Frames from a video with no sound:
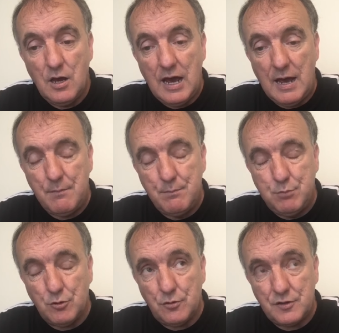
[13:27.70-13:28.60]

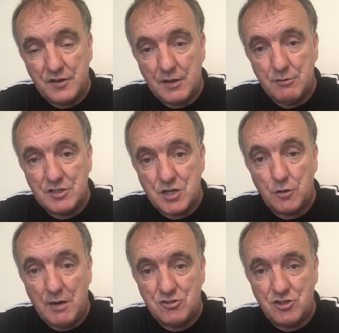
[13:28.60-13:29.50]
But the thing with the
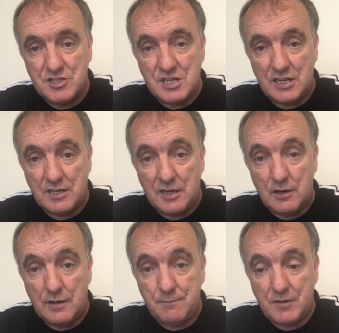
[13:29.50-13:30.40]
documentary is
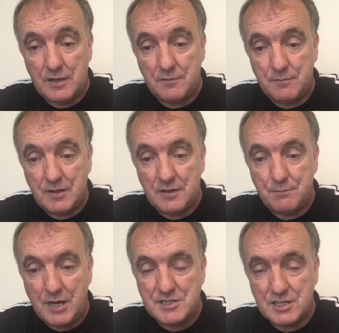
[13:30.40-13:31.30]
it
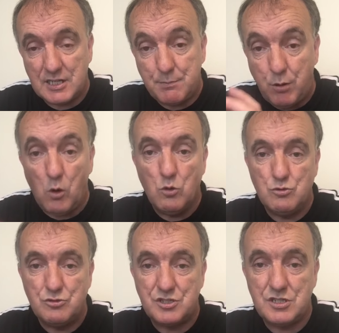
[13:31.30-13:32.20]
basically
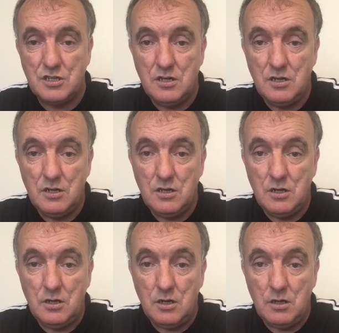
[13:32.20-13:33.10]
posed
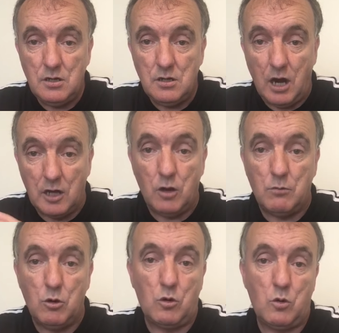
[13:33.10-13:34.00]
a lot
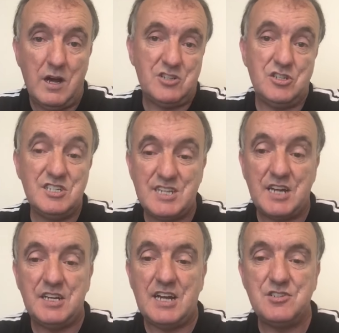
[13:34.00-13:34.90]
more questions than
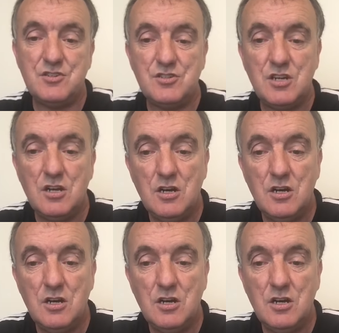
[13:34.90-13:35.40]
it answered.